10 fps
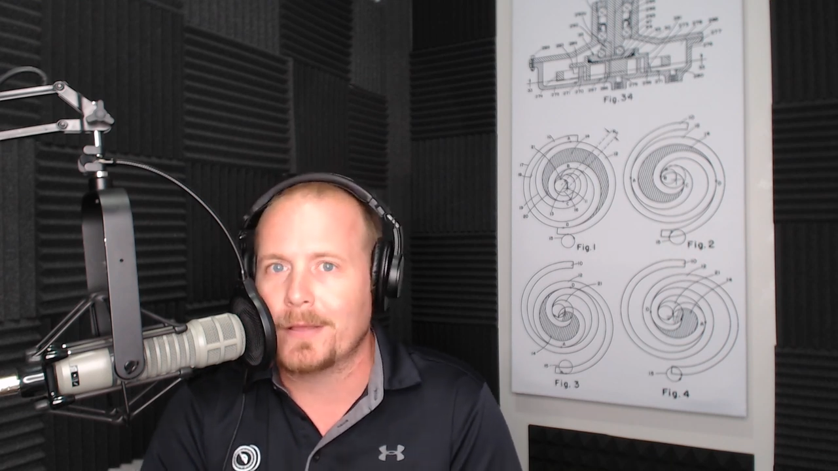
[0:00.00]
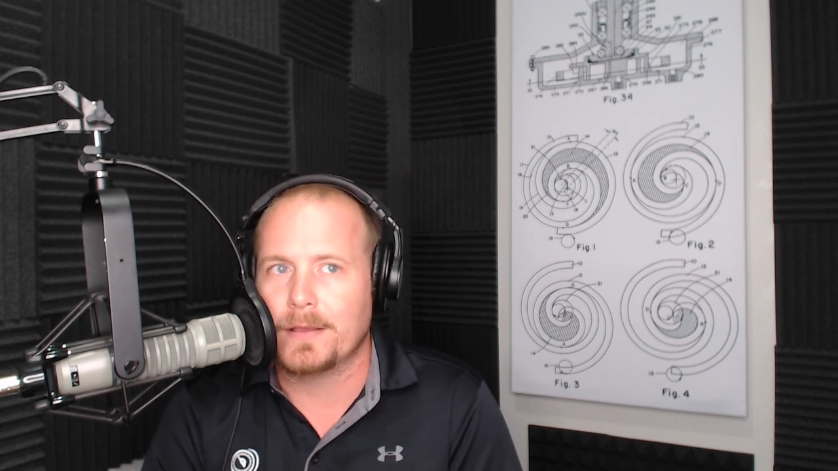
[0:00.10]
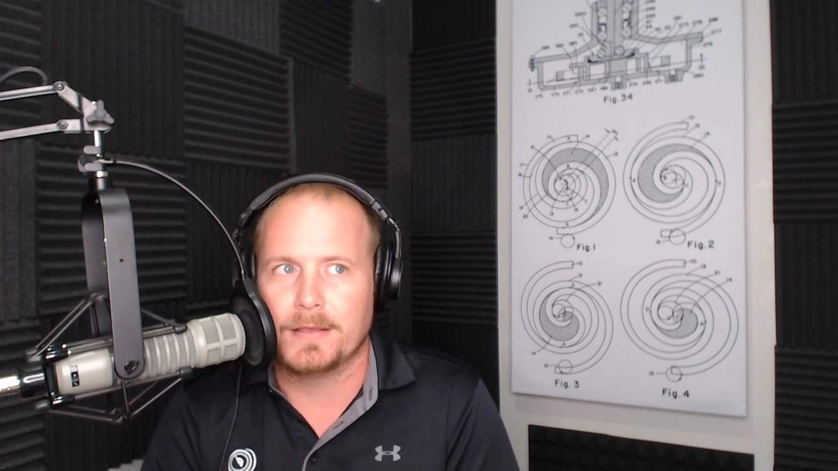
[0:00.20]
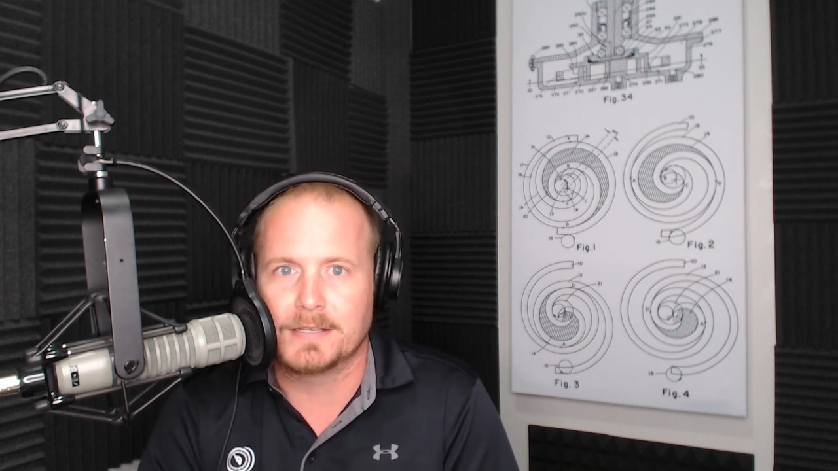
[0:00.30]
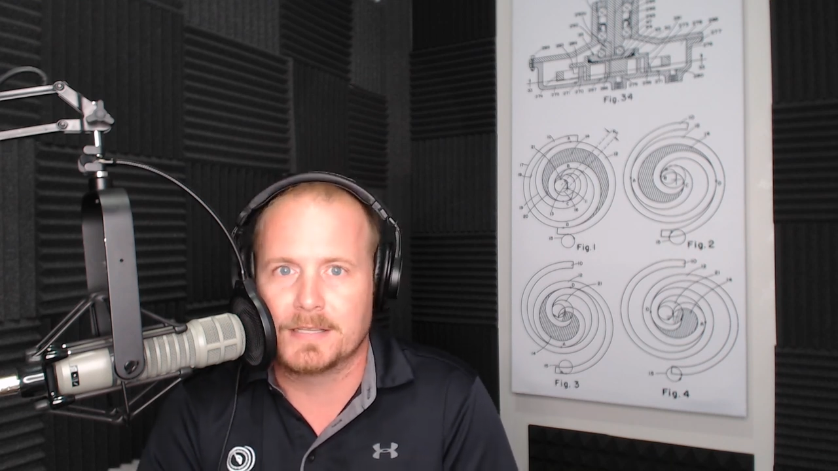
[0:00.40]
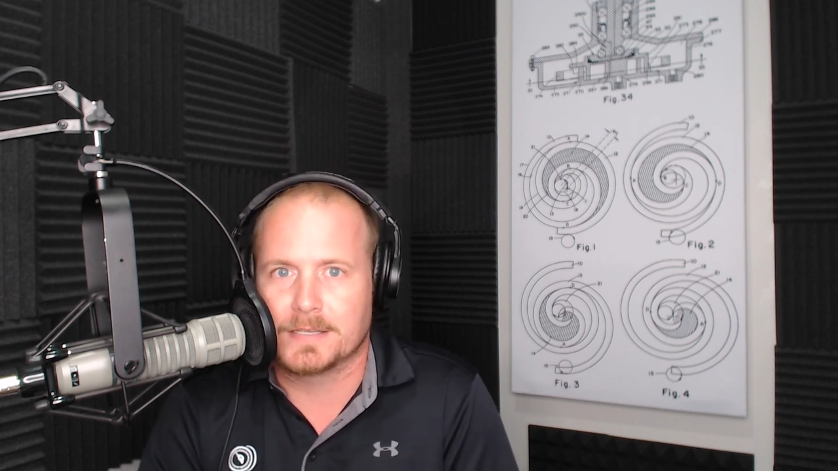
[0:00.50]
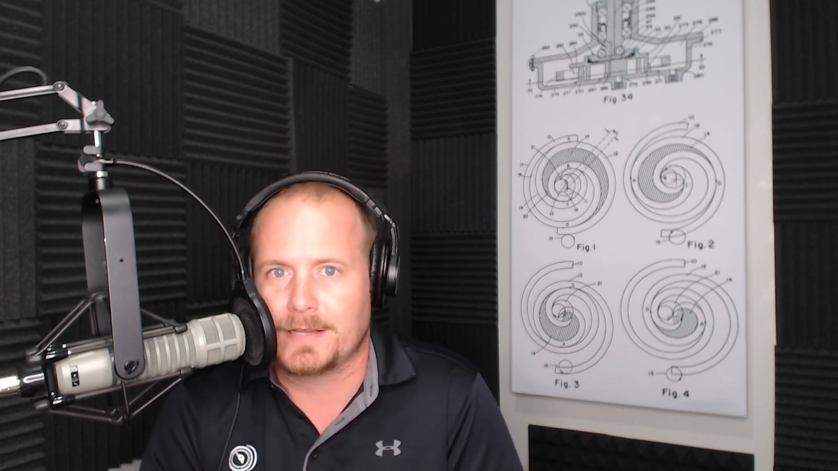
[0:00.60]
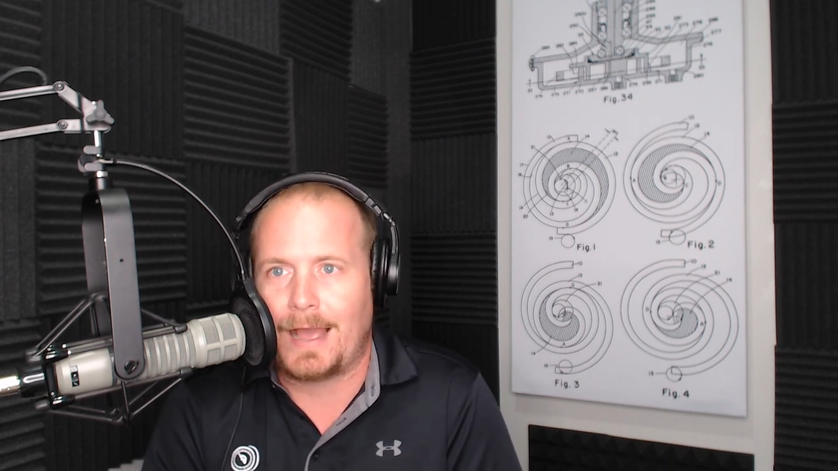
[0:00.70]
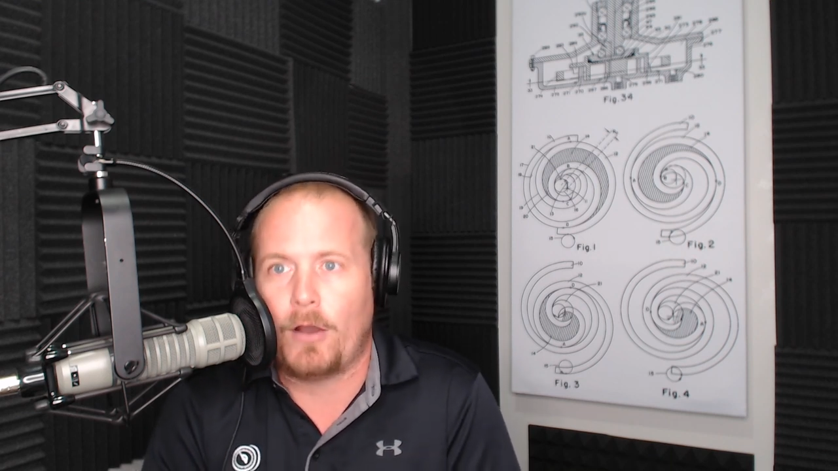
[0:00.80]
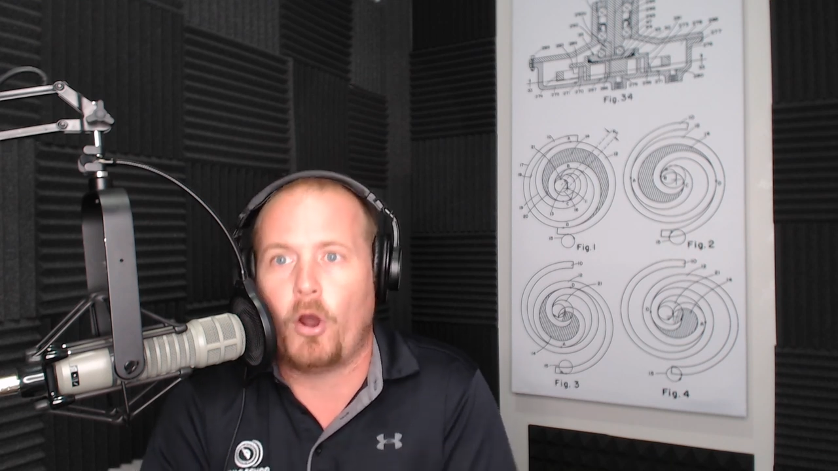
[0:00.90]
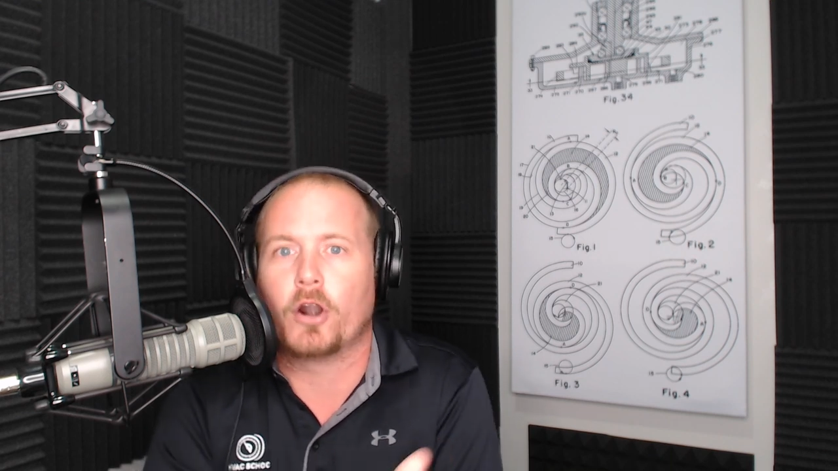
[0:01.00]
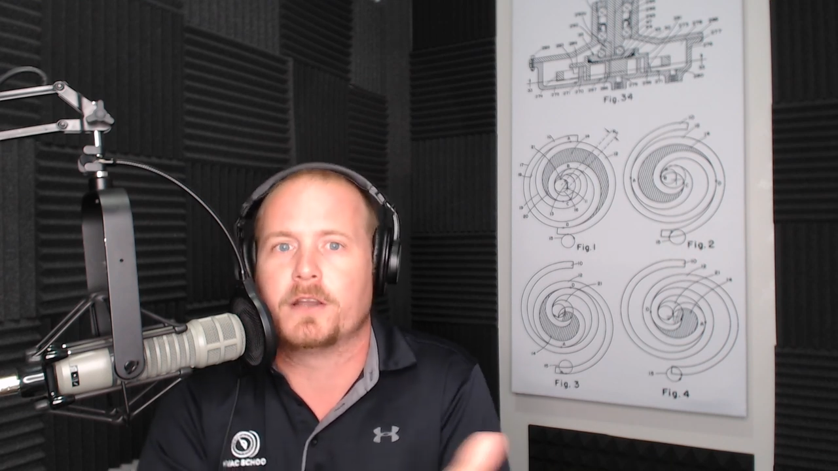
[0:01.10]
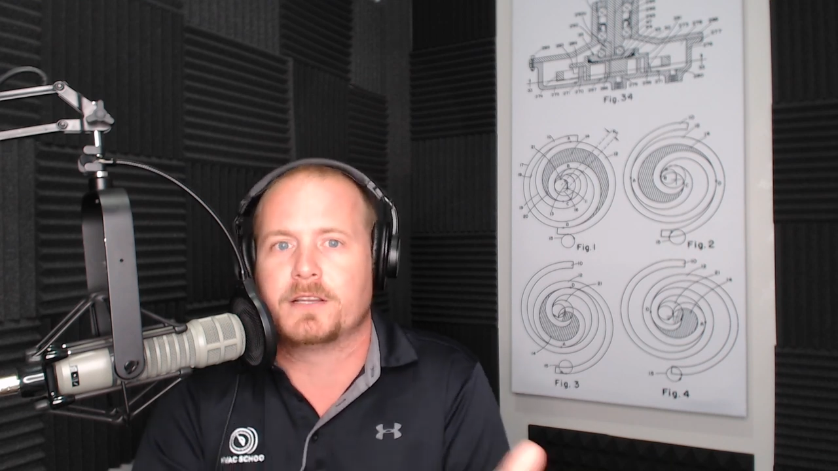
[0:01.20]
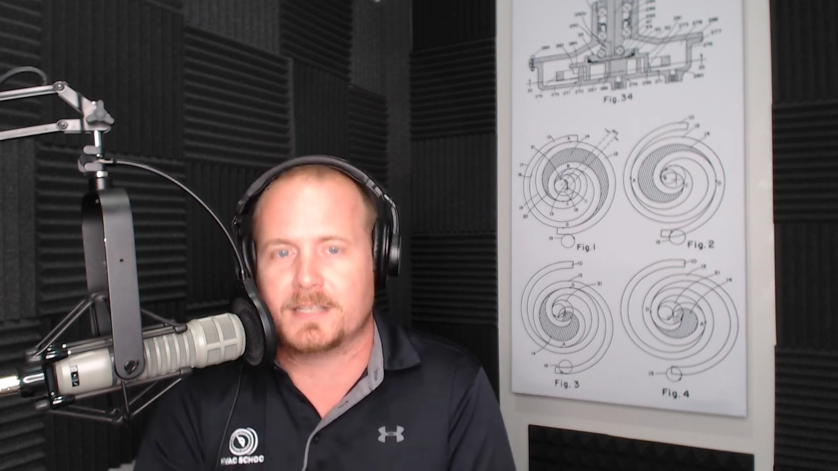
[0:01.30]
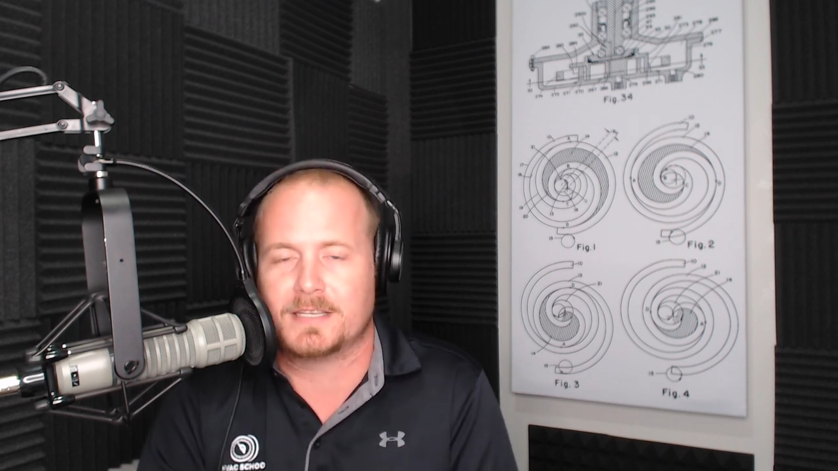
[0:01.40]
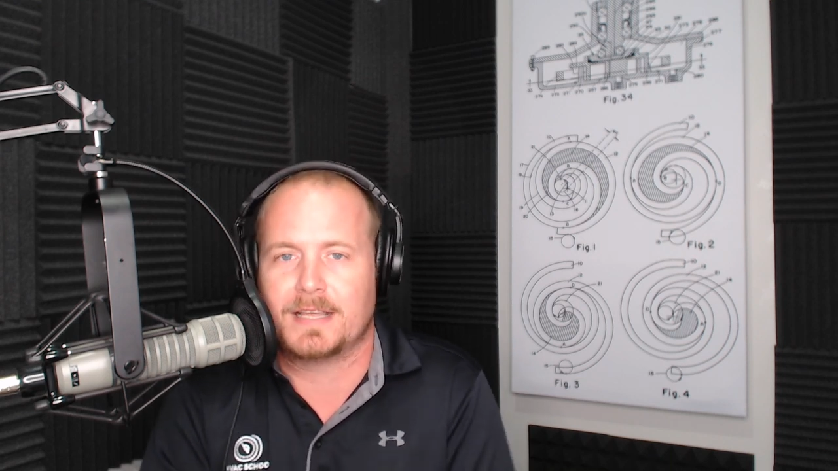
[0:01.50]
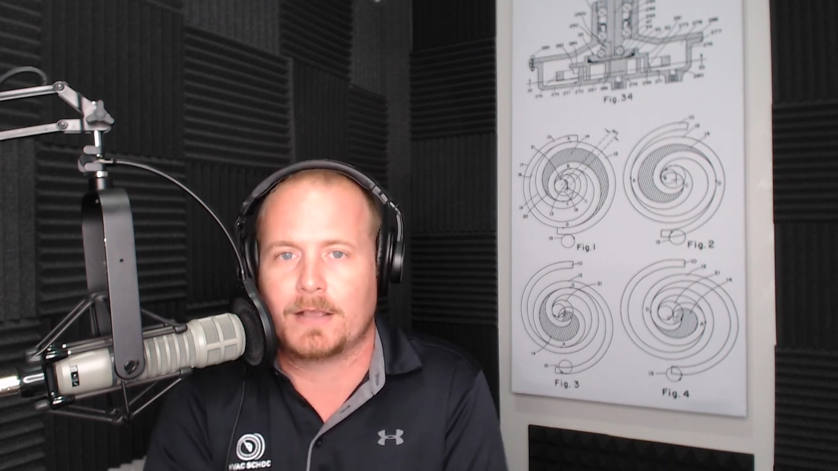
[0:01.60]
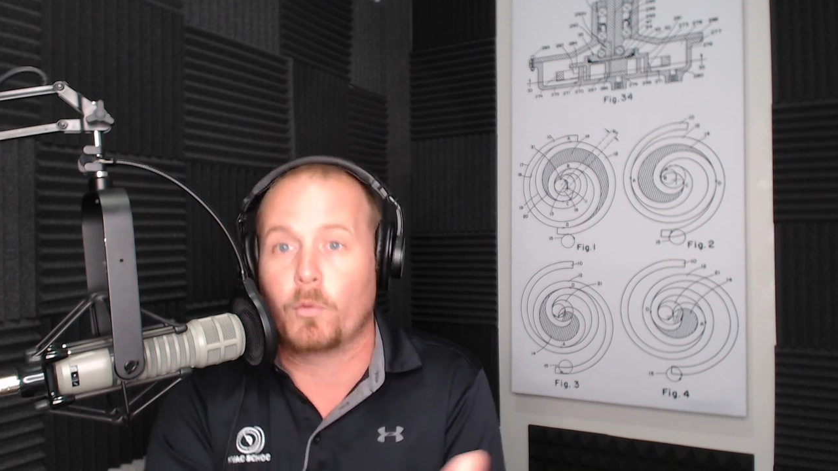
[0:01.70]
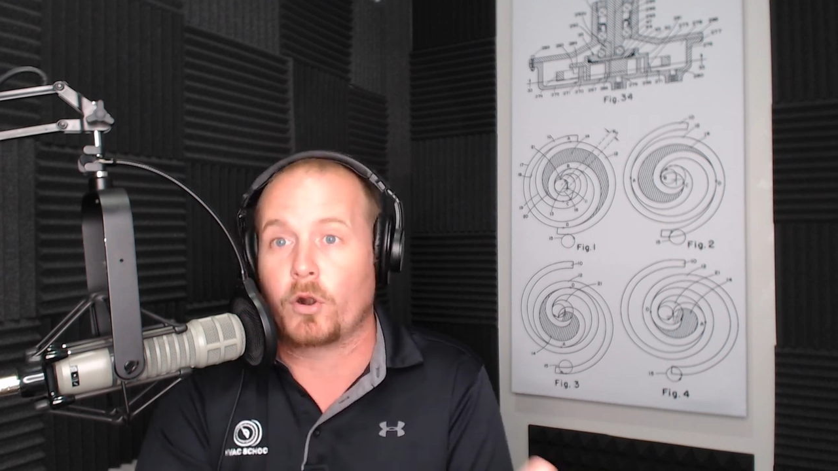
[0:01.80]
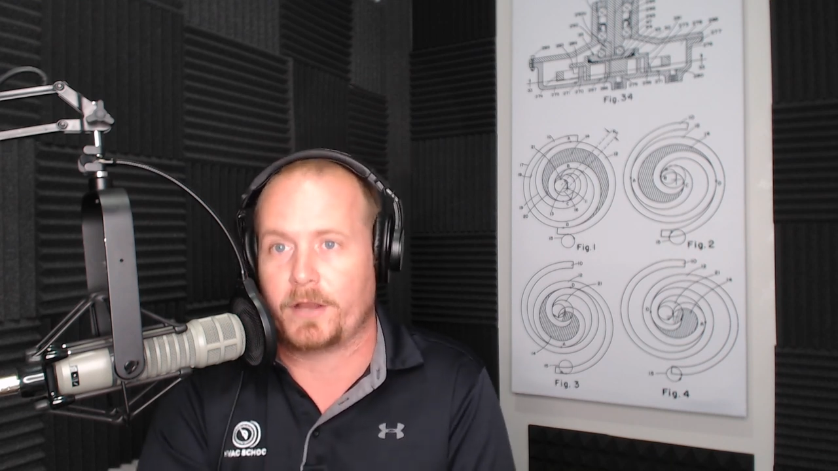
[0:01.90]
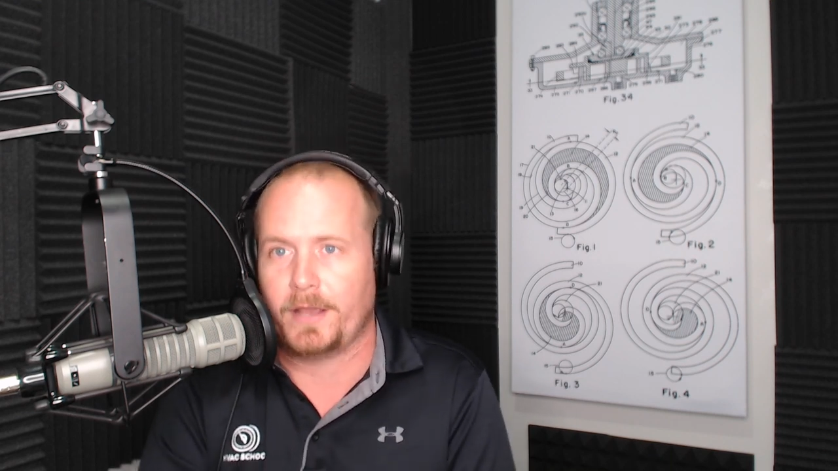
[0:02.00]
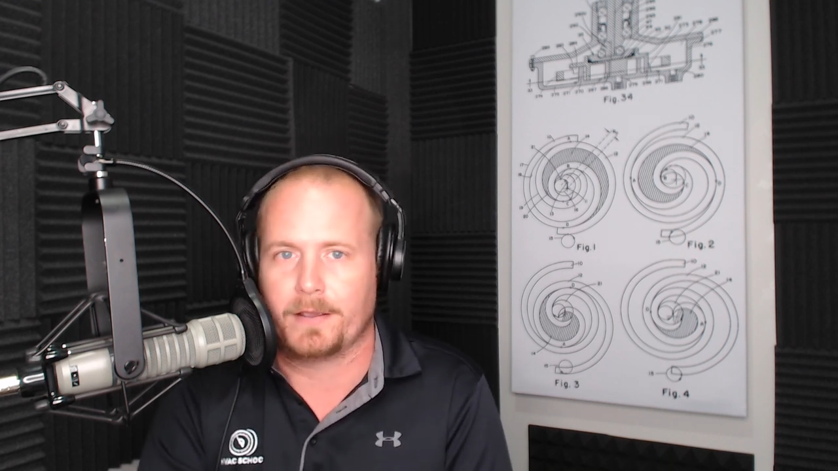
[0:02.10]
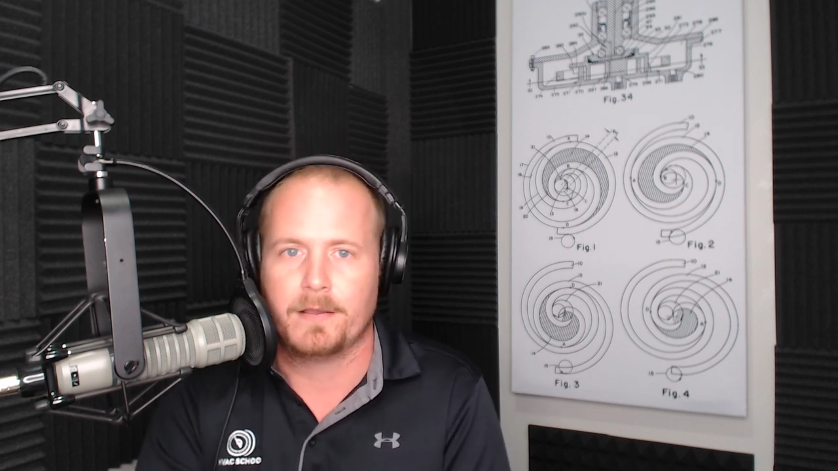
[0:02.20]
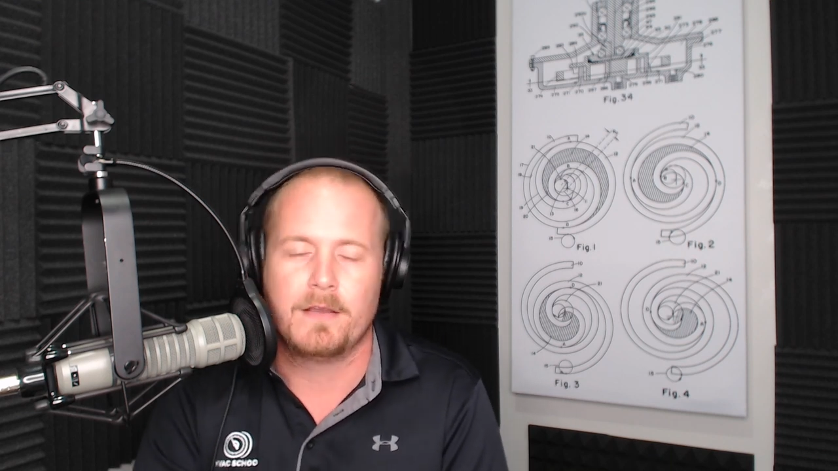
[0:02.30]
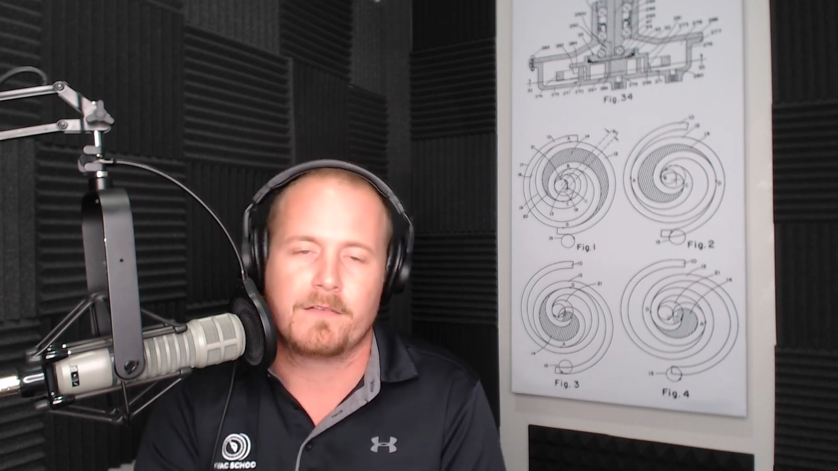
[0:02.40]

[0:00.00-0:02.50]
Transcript: is this how hard is this thing working